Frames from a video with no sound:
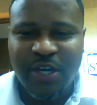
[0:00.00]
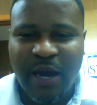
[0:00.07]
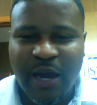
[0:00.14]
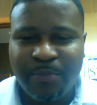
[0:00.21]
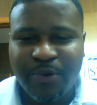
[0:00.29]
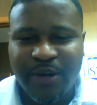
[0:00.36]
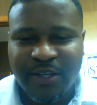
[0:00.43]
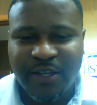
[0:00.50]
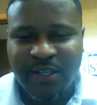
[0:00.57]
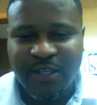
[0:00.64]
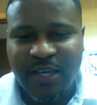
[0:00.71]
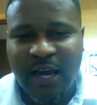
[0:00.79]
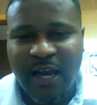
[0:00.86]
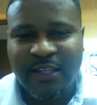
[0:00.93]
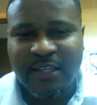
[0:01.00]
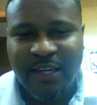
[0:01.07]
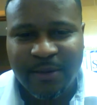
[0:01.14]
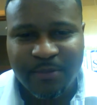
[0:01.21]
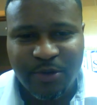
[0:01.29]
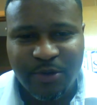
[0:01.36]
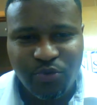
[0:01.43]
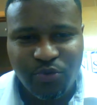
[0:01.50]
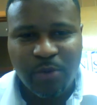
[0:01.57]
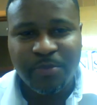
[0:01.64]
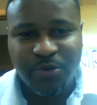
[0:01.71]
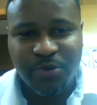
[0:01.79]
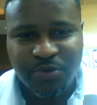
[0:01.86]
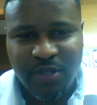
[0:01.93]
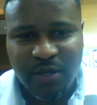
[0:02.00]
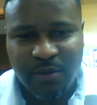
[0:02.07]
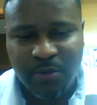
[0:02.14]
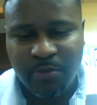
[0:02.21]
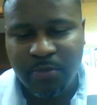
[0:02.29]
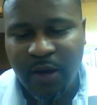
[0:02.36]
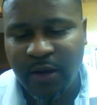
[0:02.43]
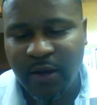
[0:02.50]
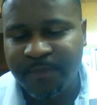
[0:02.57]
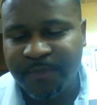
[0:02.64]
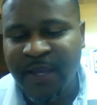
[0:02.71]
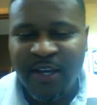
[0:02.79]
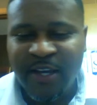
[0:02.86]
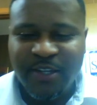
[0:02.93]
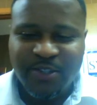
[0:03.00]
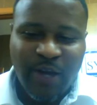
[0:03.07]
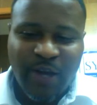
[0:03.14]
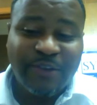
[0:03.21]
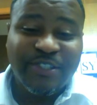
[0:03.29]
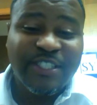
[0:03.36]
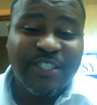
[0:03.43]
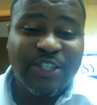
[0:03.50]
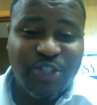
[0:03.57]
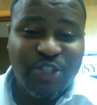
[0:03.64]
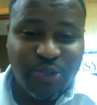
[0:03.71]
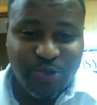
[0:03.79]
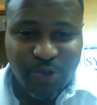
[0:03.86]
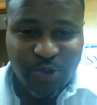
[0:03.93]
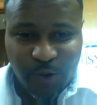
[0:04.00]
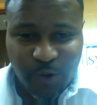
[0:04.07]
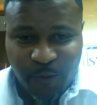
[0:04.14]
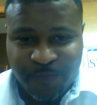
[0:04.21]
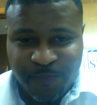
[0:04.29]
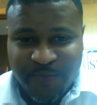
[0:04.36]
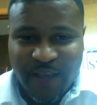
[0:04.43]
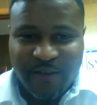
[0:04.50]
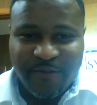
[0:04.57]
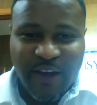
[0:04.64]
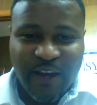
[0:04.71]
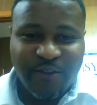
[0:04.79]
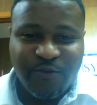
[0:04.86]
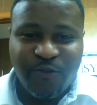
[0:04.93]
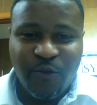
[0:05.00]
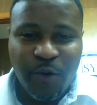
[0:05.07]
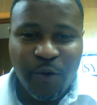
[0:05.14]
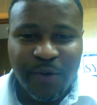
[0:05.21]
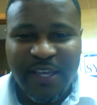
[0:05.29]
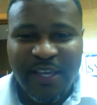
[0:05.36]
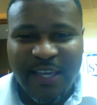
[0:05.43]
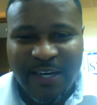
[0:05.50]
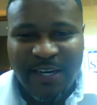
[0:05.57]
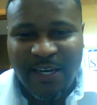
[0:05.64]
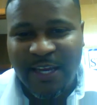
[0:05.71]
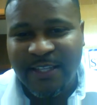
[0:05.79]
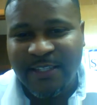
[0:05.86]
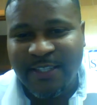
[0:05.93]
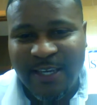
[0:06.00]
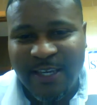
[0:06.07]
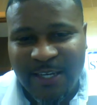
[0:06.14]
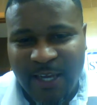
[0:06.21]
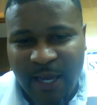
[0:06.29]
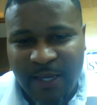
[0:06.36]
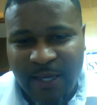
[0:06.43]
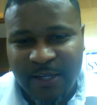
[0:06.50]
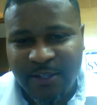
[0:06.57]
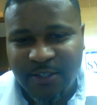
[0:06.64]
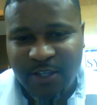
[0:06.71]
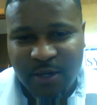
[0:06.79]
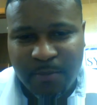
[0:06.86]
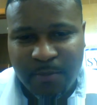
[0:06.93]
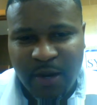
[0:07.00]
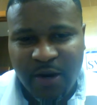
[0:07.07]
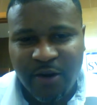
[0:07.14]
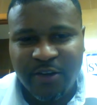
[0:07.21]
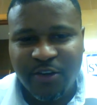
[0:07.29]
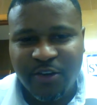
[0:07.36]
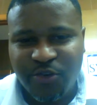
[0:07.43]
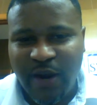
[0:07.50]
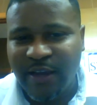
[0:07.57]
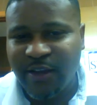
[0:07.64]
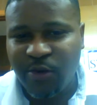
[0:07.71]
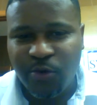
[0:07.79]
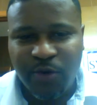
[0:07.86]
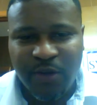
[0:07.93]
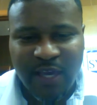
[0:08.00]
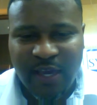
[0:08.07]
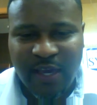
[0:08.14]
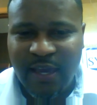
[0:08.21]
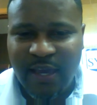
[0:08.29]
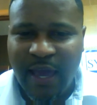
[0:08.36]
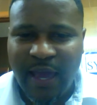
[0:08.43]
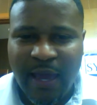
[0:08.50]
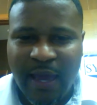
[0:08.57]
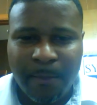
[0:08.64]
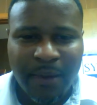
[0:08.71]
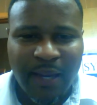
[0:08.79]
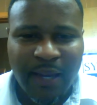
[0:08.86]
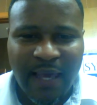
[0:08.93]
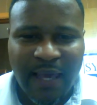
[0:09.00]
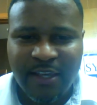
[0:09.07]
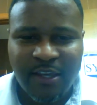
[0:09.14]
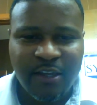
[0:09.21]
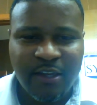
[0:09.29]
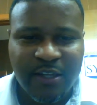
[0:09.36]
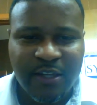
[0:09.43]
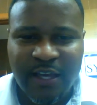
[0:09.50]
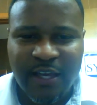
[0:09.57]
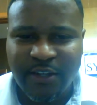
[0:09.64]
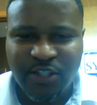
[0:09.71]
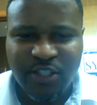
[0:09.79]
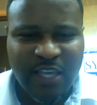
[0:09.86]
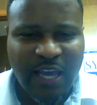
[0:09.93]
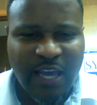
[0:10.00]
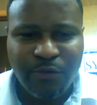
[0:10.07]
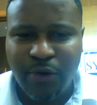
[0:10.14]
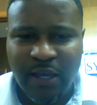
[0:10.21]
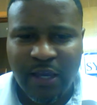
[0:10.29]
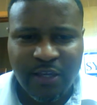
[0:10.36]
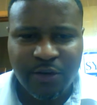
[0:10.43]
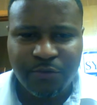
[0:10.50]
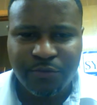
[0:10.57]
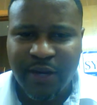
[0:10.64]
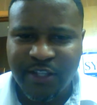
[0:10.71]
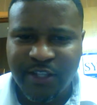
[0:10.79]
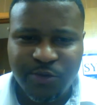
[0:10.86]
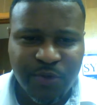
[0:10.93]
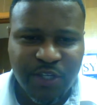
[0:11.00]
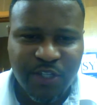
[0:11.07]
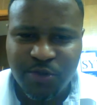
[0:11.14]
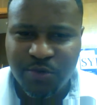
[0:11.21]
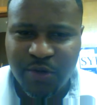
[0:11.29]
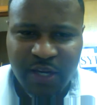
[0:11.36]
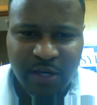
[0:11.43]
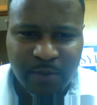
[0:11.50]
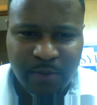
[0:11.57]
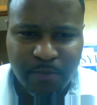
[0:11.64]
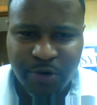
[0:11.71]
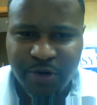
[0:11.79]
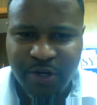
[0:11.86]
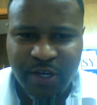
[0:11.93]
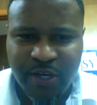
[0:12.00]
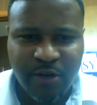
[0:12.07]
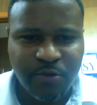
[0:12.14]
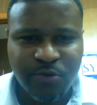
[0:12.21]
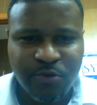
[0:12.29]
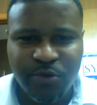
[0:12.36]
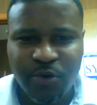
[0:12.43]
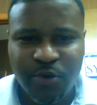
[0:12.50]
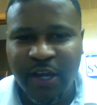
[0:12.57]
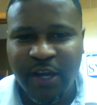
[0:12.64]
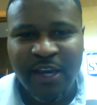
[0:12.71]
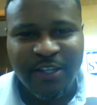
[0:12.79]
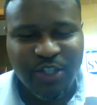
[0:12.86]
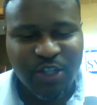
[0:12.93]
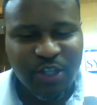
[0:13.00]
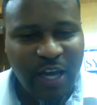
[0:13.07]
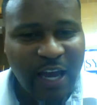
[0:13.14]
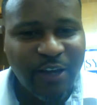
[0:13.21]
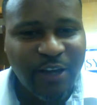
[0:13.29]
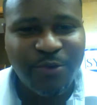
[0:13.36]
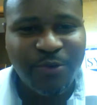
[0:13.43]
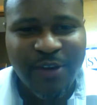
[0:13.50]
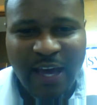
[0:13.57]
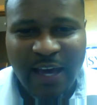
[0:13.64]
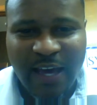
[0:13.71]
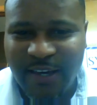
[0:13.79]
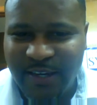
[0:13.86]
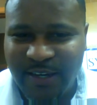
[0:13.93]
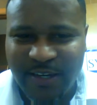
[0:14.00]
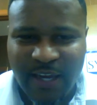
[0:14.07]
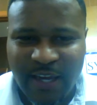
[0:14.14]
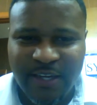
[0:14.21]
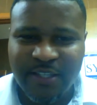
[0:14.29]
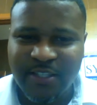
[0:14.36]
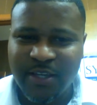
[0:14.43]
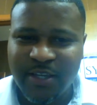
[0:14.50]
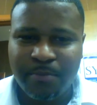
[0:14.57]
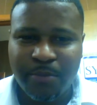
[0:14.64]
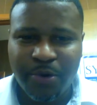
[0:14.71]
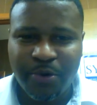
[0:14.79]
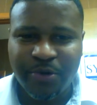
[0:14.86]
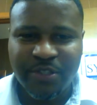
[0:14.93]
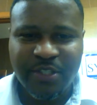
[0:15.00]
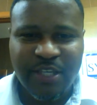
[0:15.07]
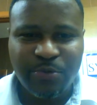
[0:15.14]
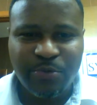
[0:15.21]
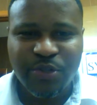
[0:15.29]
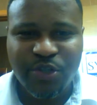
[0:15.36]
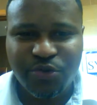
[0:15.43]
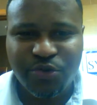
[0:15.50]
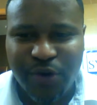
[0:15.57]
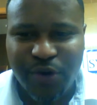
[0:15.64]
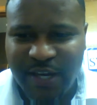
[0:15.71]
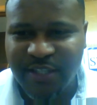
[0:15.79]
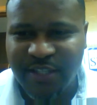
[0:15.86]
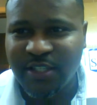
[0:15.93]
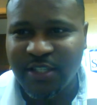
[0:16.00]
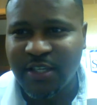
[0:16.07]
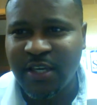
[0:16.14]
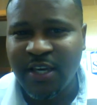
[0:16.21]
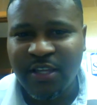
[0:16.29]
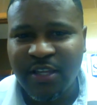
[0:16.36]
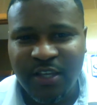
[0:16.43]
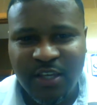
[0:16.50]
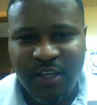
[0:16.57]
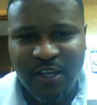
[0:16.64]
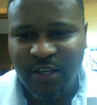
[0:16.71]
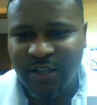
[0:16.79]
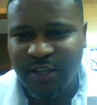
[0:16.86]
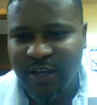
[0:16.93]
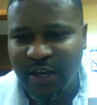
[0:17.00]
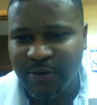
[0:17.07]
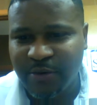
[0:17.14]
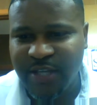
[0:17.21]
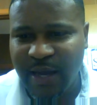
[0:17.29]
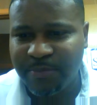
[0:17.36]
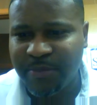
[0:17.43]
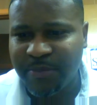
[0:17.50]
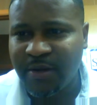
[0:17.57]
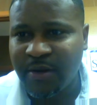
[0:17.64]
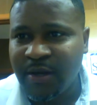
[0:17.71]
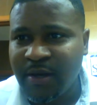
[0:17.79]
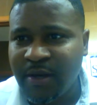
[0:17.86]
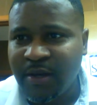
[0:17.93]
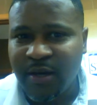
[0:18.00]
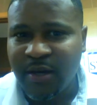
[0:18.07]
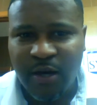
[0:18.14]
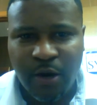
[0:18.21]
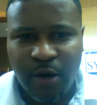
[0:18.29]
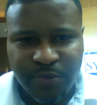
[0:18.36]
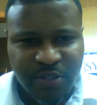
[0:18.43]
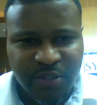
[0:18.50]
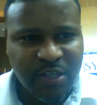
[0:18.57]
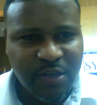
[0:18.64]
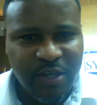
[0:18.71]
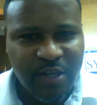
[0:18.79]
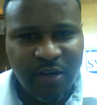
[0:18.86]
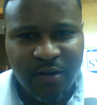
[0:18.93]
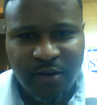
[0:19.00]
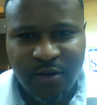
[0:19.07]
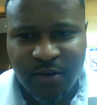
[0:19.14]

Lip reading: I prayed to God to let me grow up and do something about it. So I was 6 years old. Fast forward in the 1990s in America, crack cocaine had black killing at a skyrocketed rate. 2,200 murdered in New York, Chicago, 990 some murders. It was crazy, the killing that was happening. Are we still there?